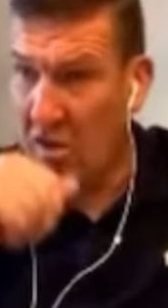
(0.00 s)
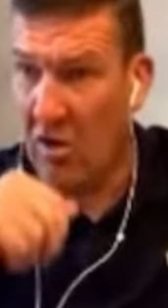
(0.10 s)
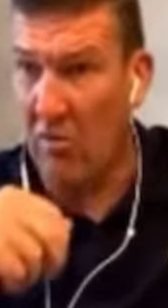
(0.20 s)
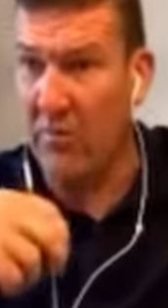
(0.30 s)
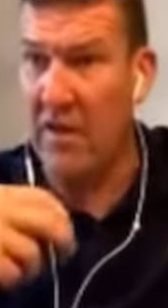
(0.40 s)

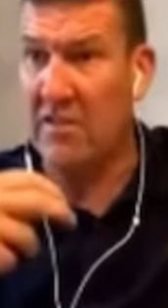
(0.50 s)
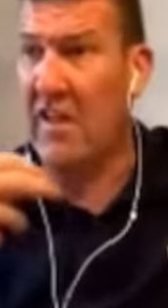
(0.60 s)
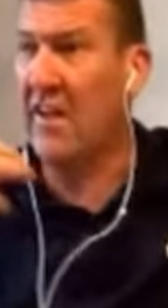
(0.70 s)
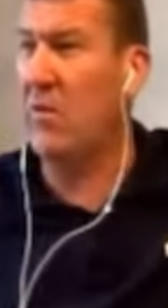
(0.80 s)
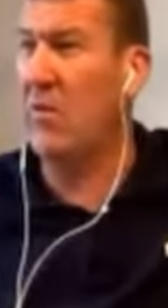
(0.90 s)
so it's
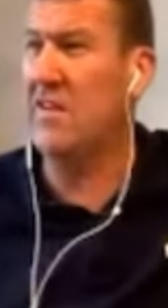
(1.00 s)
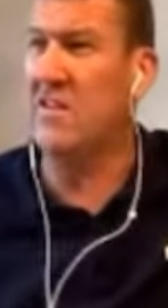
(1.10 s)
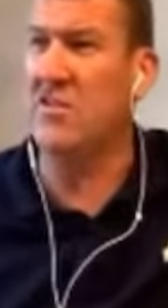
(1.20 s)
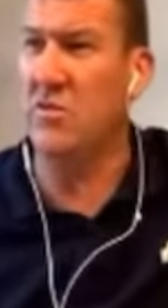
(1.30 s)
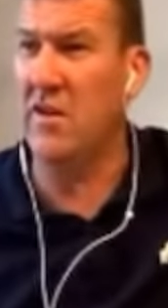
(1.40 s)
like he went
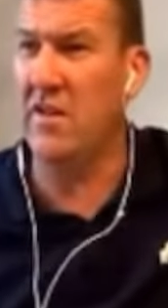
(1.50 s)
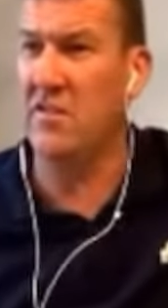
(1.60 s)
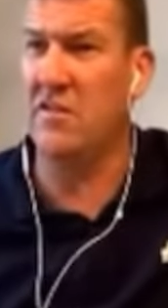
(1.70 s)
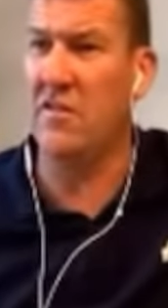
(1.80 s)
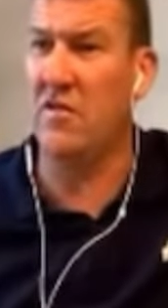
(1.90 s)
into an
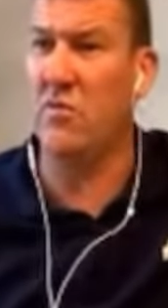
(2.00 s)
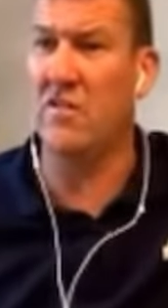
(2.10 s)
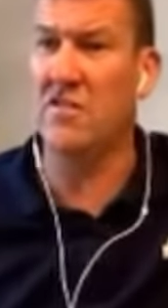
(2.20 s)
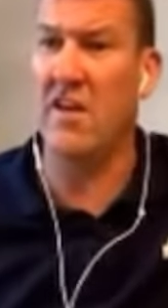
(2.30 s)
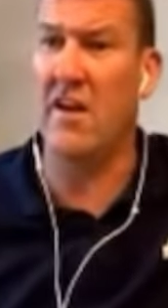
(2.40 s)
interview
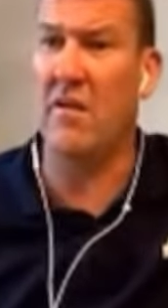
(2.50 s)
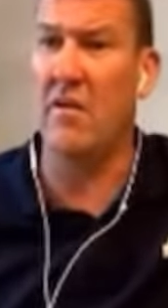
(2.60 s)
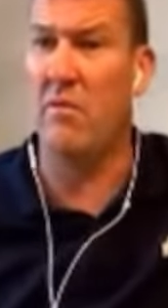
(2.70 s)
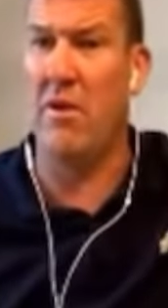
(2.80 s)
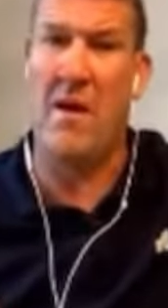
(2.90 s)
with, say,
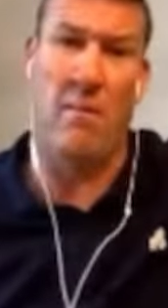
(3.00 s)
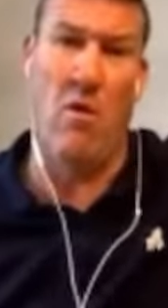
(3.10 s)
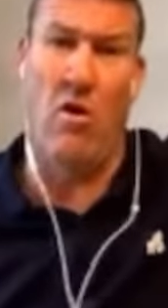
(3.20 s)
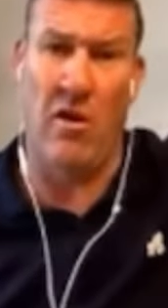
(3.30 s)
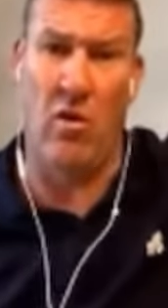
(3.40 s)
Brian
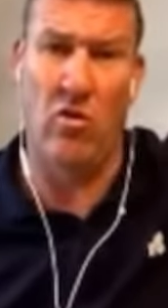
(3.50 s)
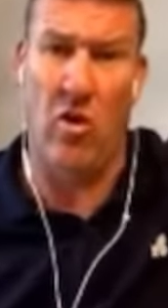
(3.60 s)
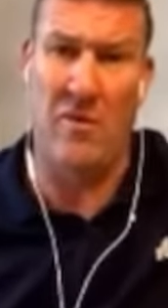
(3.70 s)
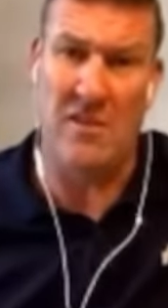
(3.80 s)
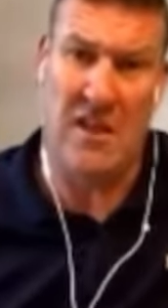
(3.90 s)
Moore, an old
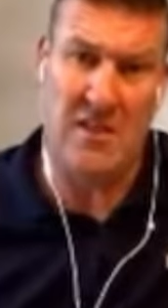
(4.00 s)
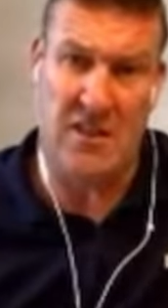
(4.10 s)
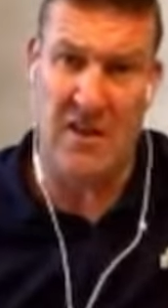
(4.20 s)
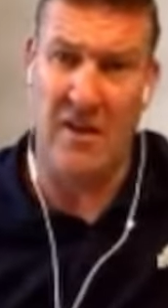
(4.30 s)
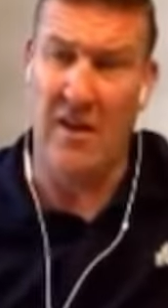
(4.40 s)
commentator,